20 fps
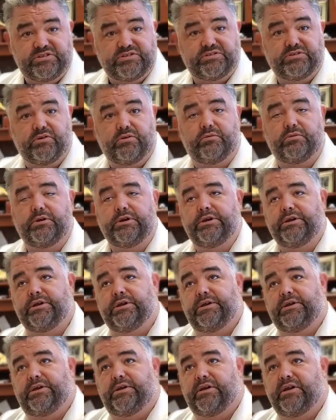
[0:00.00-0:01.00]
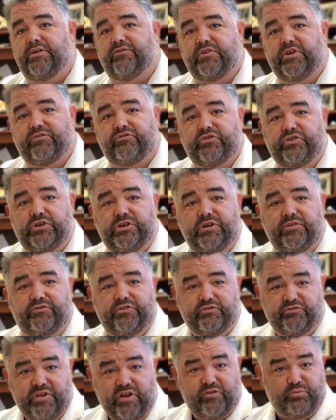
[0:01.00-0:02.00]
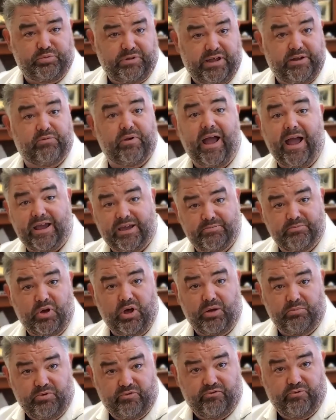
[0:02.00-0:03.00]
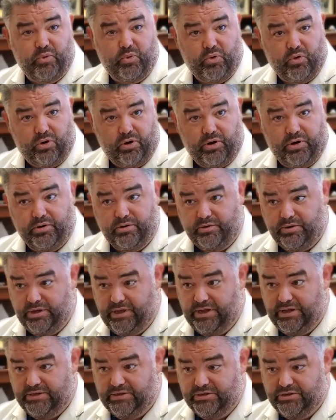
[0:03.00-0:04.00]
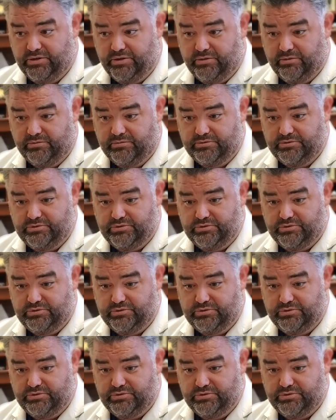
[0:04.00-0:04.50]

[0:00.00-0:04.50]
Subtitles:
So if you've never played racquetball before and you're